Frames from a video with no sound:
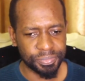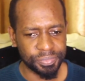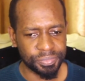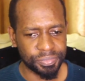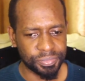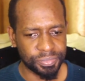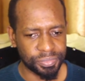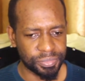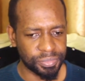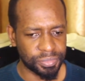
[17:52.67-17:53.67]

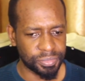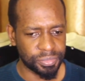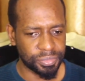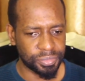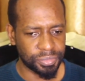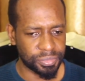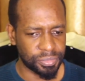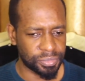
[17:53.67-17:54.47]
Nothing is said.